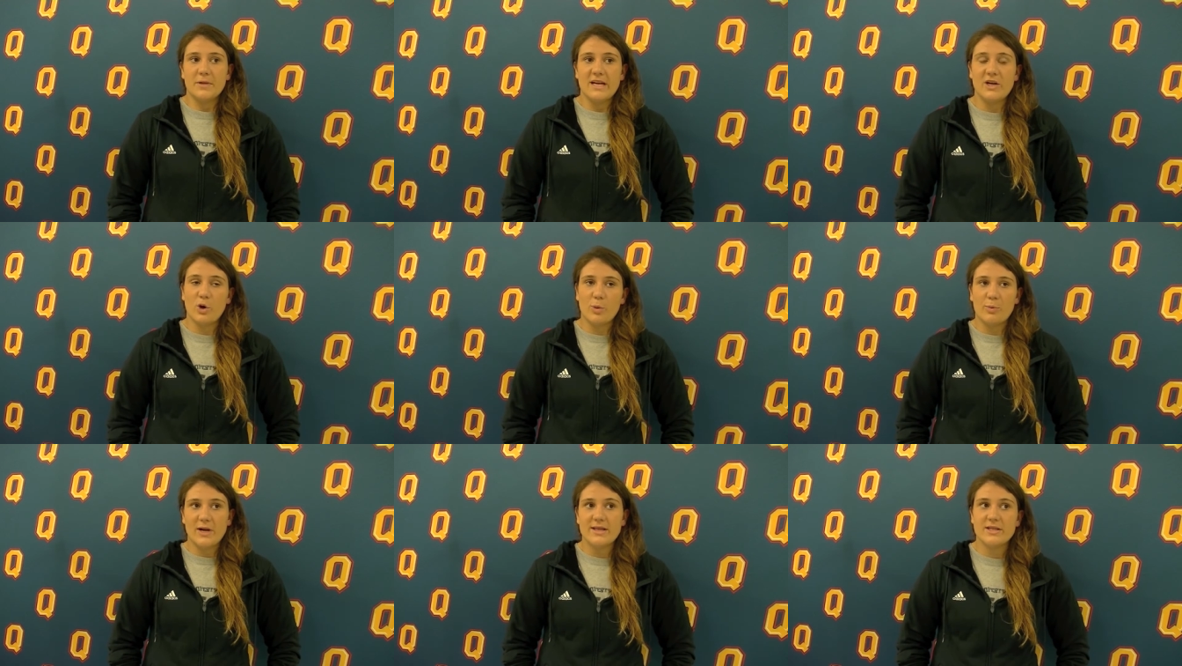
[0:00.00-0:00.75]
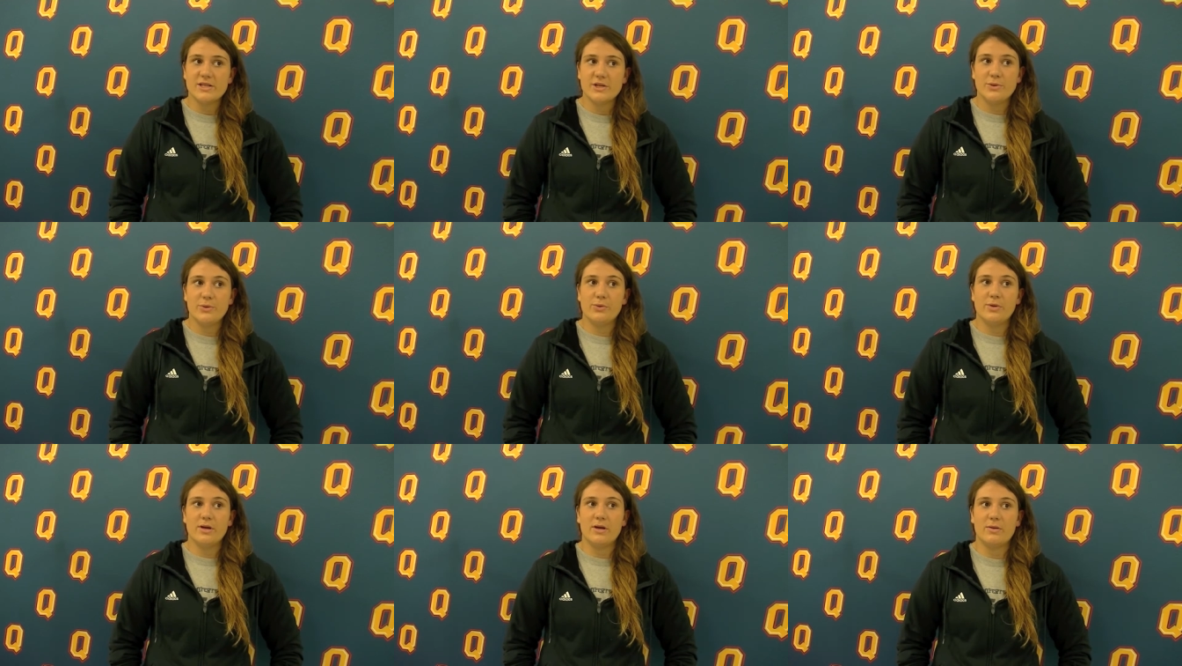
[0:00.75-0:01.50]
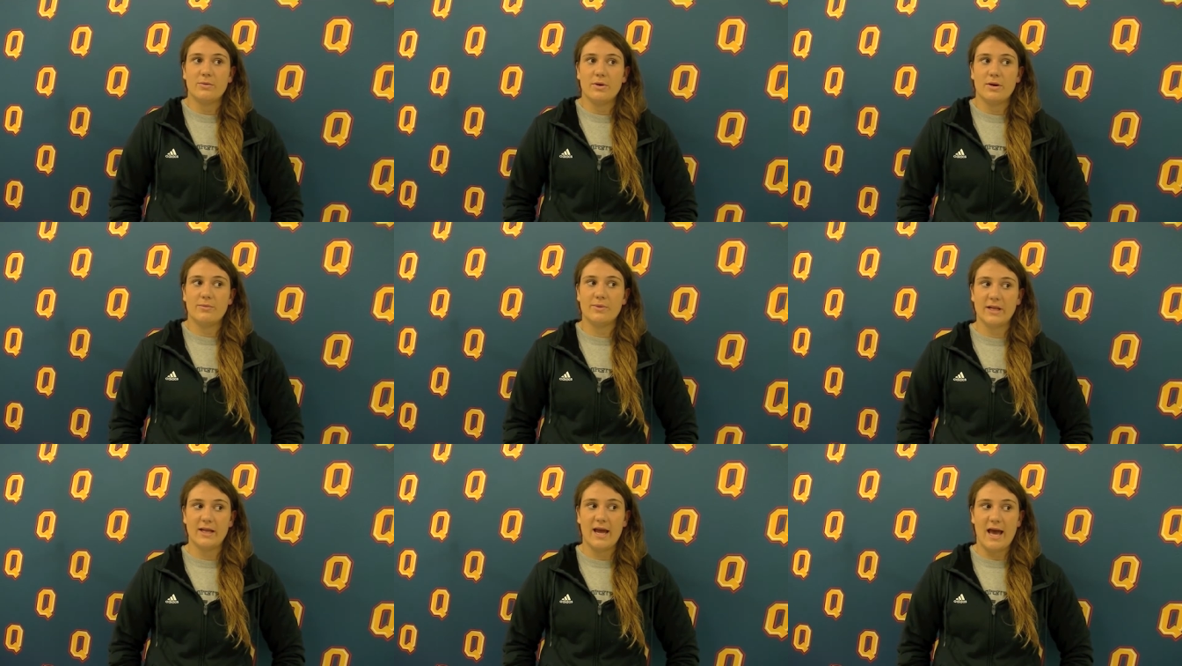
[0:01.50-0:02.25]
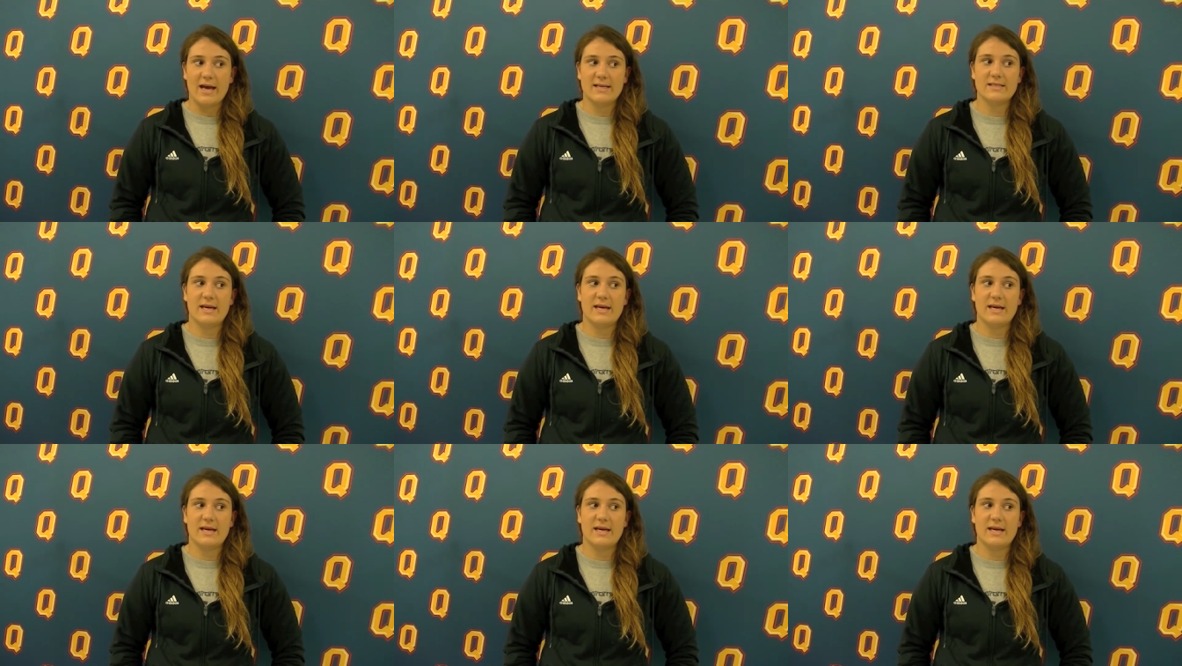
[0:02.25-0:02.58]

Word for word: incorporating the two really has